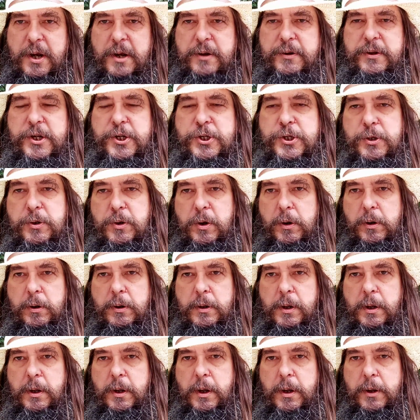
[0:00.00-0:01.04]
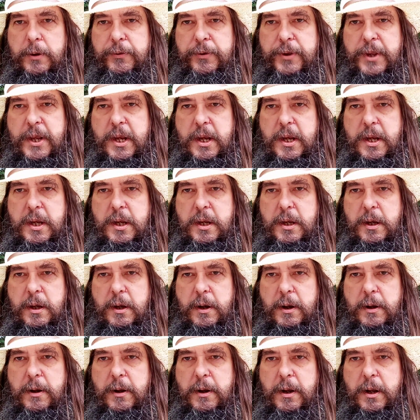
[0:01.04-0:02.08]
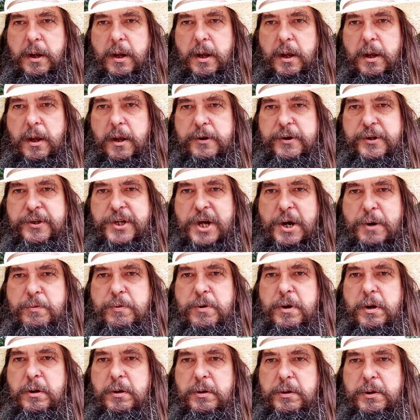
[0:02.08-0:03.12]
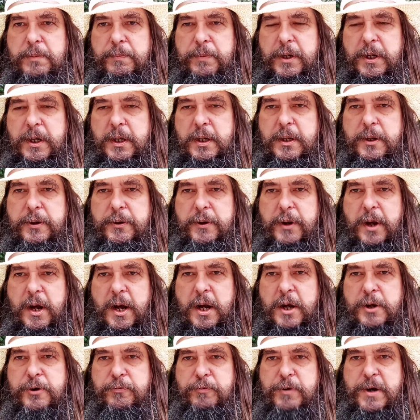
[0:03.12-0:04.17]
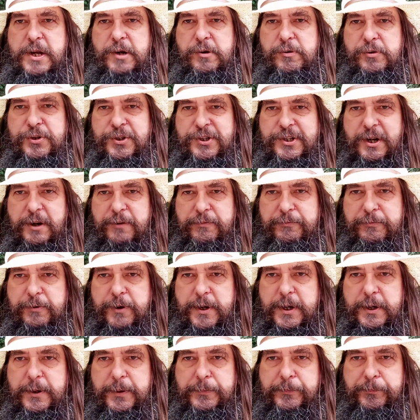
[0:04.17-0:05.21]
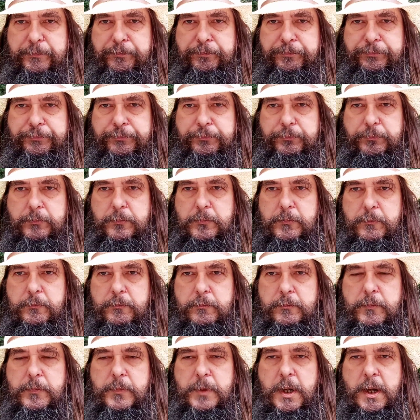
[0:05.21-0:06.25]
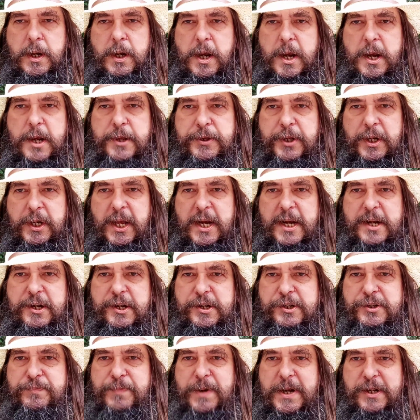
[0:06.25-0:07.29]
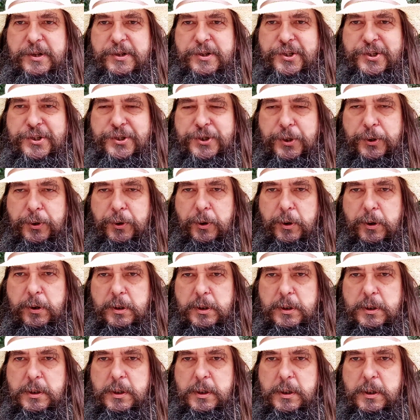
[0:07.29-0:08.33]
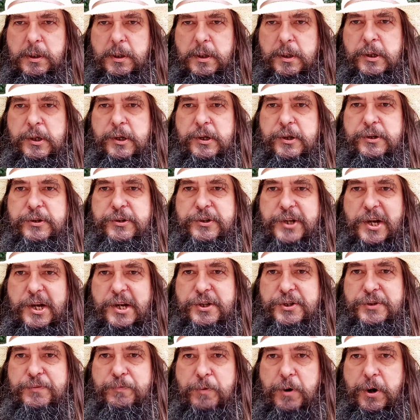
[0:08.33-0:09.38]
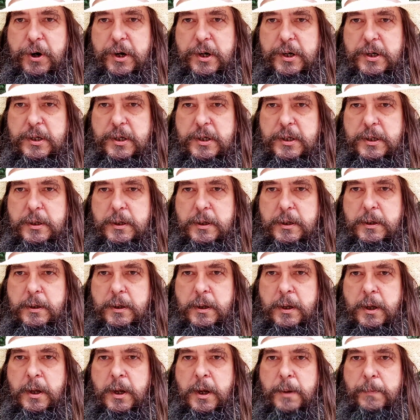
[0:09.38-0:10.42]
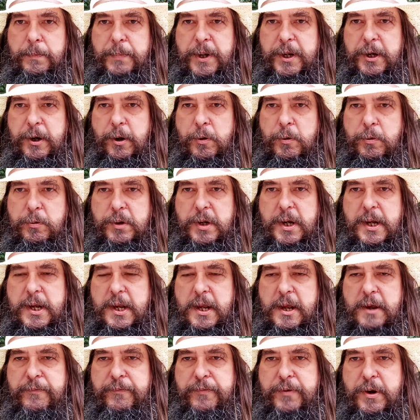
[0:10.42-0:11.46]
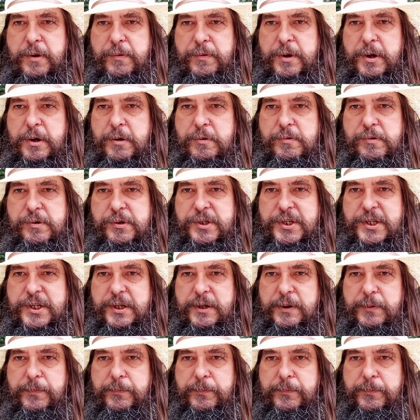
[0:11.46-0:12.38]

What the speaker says: And sure, the downloadable Arduino software in the Linux Mint store does work, but only if you use